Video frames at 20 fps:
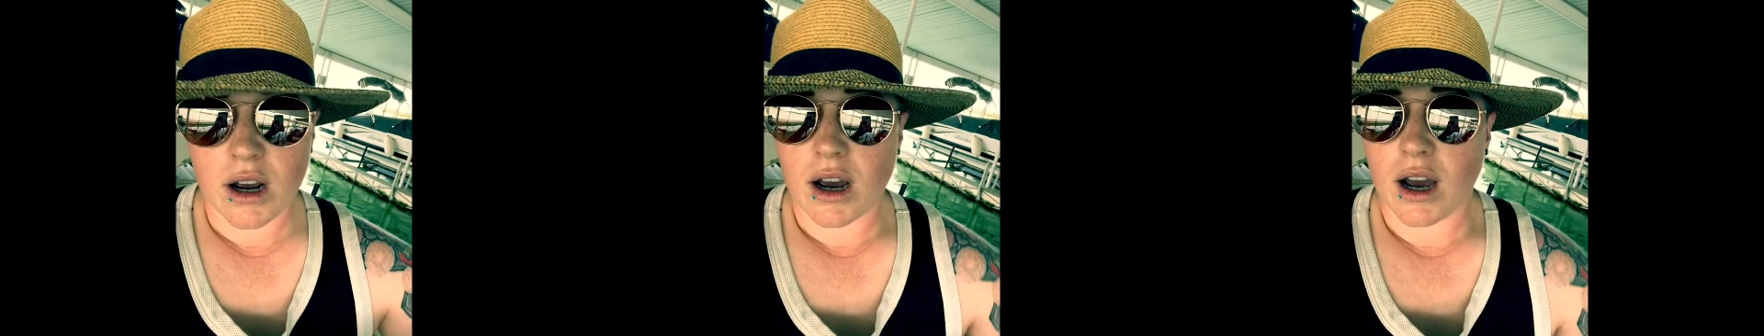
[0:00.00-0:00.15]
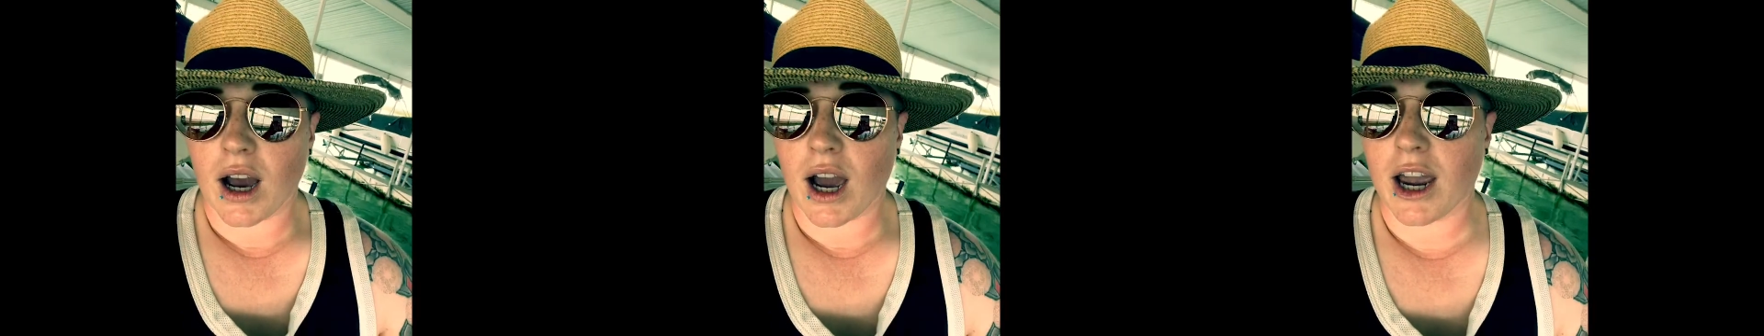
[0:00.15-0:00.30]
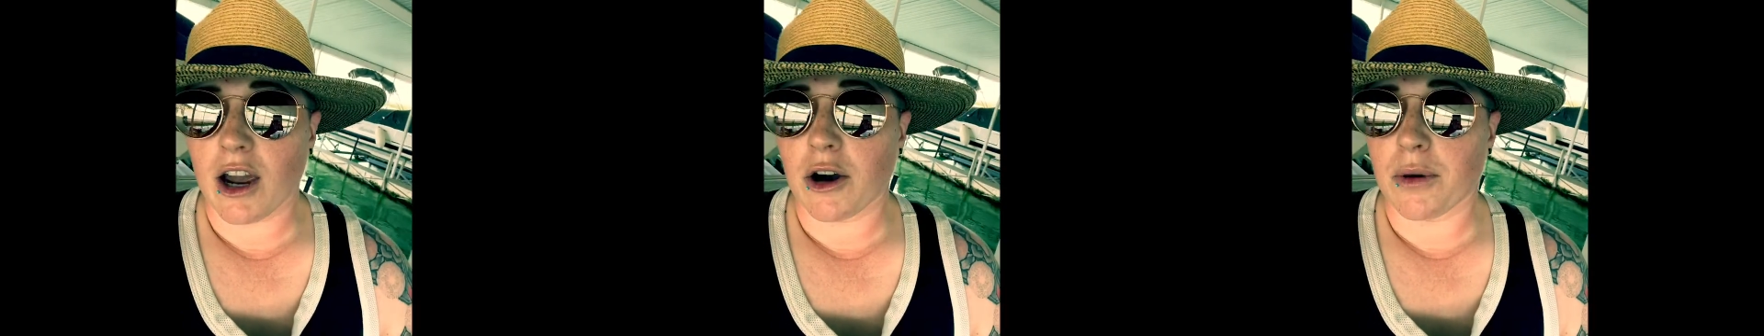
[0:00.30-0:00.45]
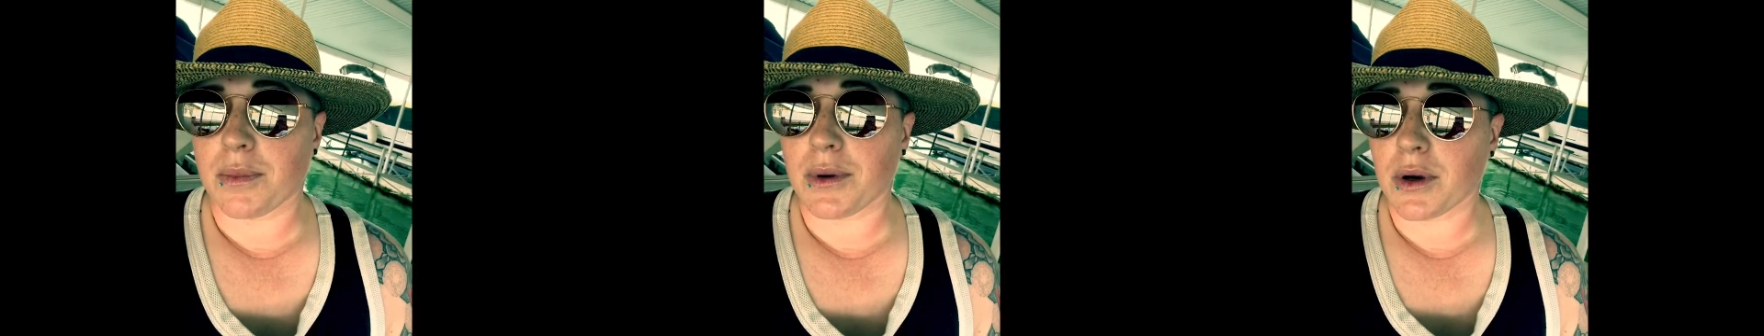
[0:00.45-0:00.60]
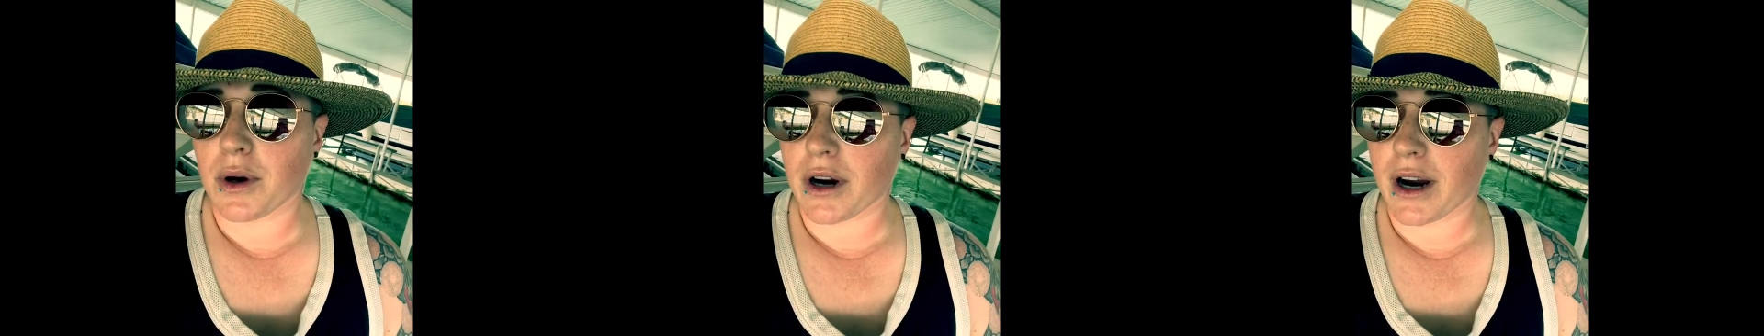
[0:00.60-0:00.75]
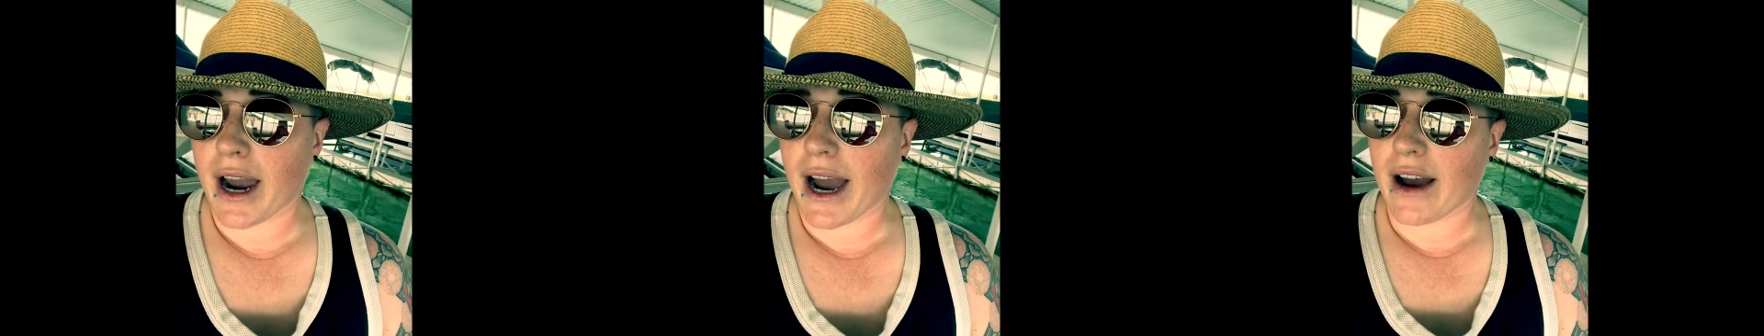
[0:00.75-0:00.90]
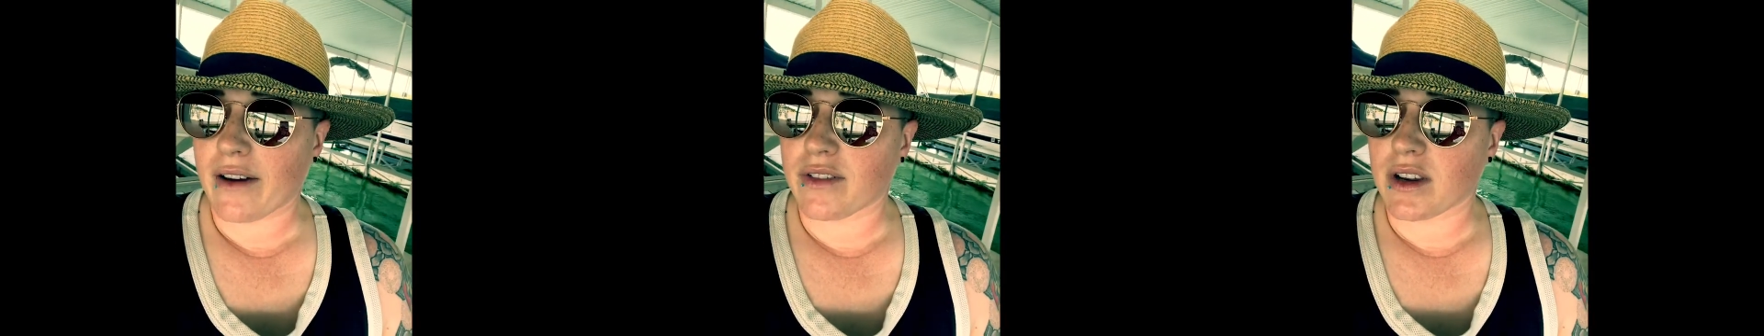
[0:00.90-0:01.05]
I hope you are
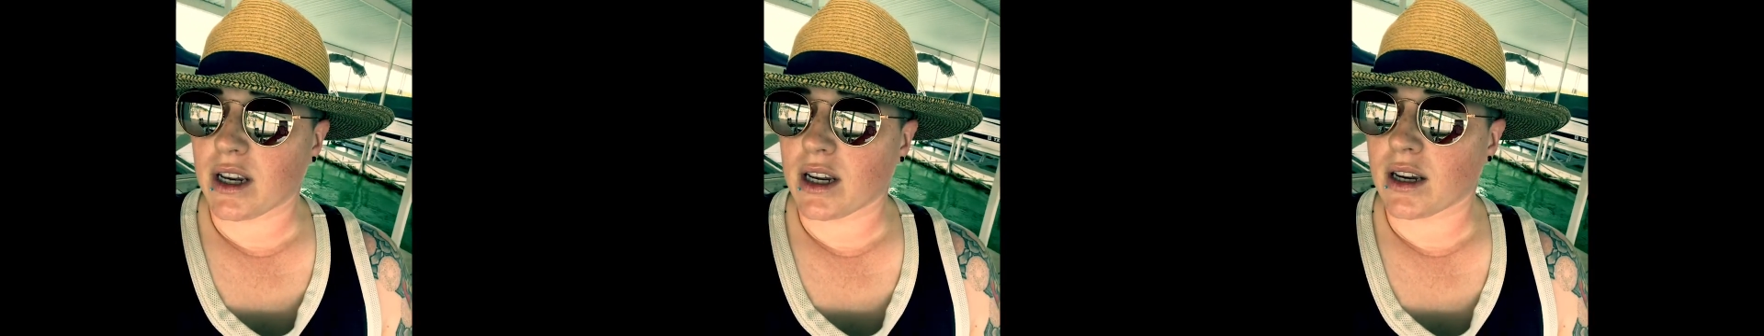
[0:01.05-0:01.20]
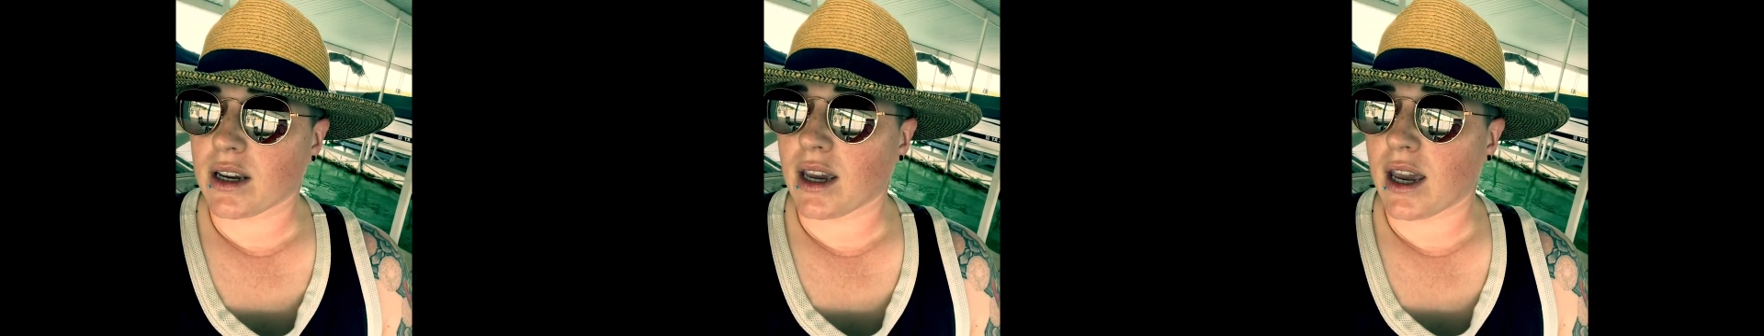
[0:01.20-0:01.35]
having